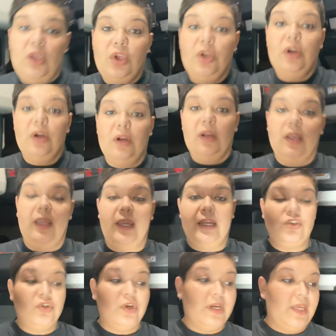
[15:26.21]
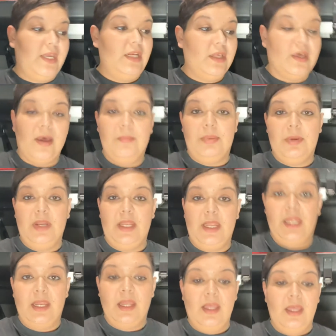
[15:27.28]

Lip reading: You're a trucking company.